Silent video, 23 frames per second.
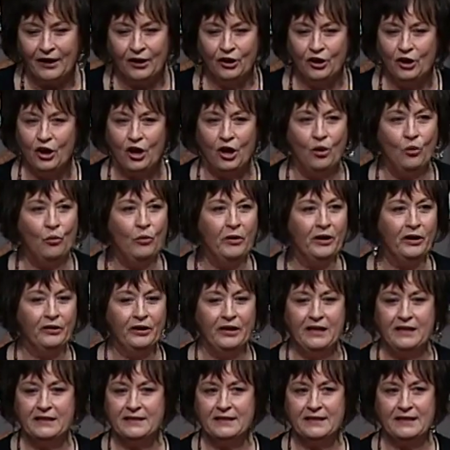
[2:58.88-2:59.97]
go where
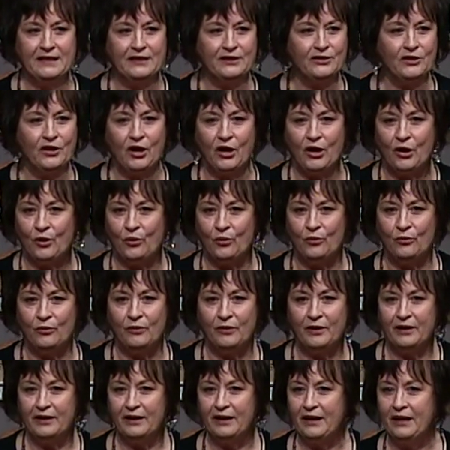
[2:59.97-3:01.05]
he says go,
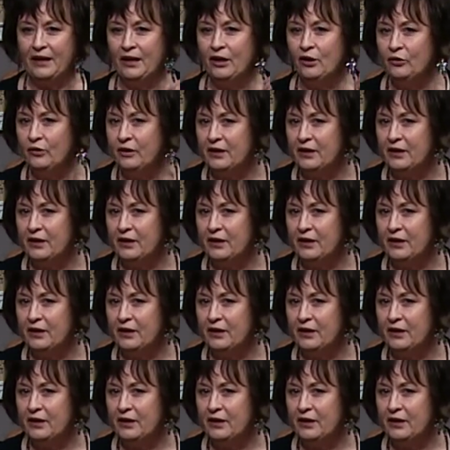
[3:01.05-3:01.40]
hear